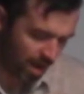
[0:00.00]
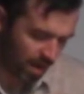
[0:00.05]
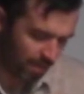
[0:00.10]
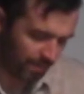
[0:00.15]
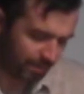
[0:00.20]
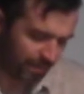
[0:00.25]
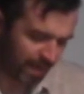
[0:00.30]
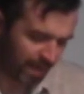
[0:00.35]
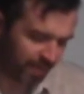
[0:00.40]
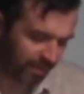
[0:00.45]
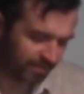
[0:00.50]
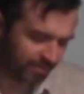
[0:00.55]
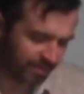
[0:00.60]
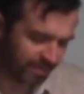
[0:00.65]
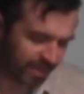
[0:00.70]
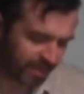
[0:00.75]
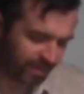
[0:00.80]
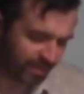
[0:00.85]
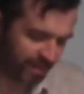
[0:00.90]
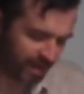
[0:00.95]
Balaam
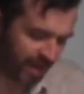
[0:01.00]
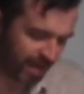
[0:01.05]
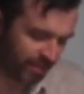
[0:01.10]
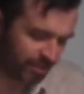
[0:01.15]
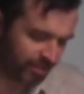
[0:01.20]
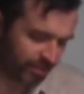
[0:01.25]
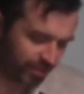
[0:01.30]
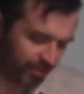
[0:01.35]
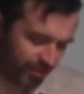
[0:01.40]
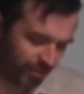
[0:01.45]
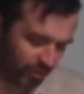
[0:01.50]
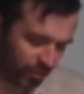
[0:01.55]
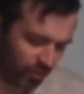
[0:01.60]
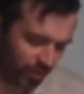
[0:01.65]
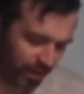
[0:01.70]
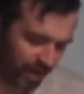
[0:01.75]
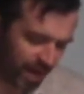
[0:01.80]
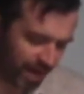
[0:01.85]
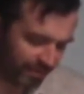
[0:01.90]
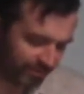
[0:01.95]
said to the angel of the
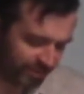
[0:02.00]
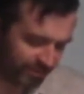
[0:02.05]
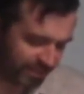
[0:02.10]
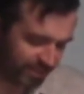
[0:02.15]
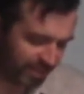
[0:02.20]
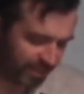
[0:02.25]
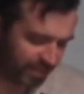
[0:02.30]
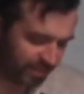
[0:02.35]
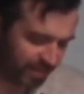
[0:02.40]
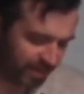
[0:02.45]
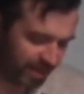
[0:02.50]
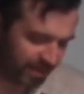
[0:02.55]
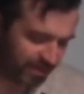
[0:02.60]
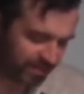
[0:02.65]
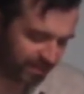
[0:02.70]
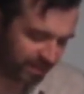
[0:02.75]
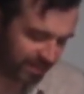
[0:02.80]
Lord, "I have sinned because I